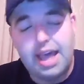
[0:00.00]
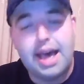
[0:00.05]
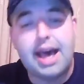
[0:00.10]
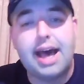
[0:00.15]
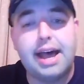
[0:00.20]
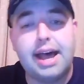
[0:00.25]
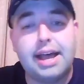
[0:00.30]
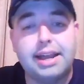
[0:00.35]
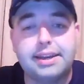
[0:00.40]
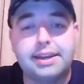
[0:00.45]

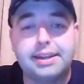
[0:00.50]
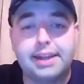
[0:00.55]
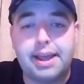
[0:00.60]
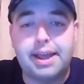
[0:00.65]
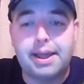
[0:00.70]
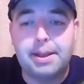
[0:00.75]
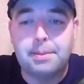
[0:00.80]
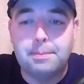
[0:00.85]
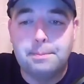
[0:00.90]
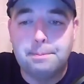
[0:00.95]

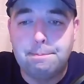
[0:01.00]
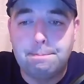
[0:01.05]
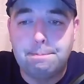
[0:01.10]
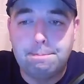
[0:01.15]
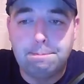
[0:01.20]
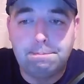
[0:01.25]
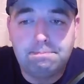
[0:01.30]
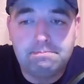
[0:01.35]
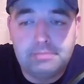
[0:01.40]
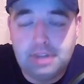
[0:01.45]
And
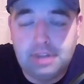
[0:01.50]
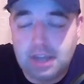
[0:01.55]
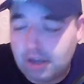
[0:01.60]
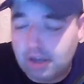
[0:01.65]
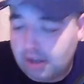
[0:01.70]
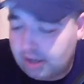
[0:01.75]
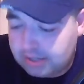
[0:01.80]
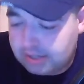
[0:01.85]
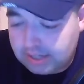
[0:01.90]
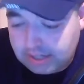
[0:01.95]
yeah,
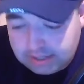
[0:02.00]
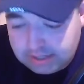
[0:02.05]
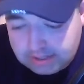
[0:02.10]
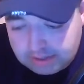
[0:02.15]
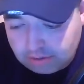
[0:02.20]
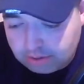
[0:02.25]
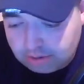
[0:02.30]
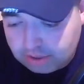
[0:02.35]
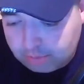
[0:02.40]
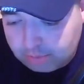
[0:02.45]
I think it's
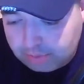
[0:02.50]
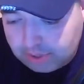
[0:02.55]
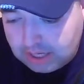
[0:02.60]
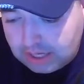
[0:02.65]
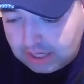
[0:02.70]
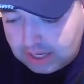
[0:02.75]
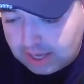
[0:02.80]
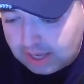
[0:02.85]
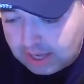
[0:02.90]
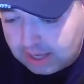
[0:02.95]
going to
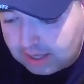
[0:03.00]
be